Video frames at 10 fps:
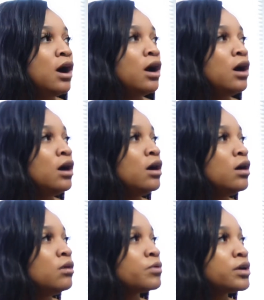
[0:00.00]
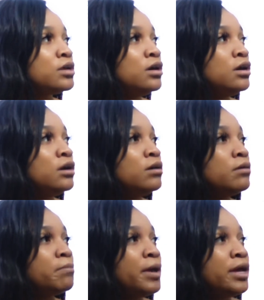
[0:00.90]
Uh, we're
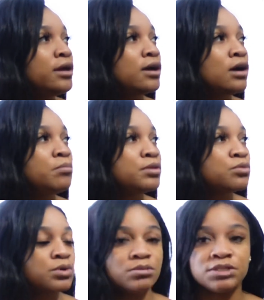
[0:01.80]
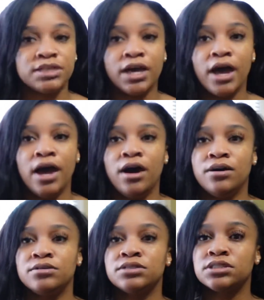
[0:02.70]
gonna paint a couple of rooms in the
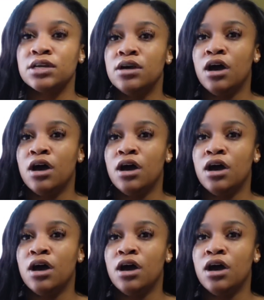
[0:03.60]
house.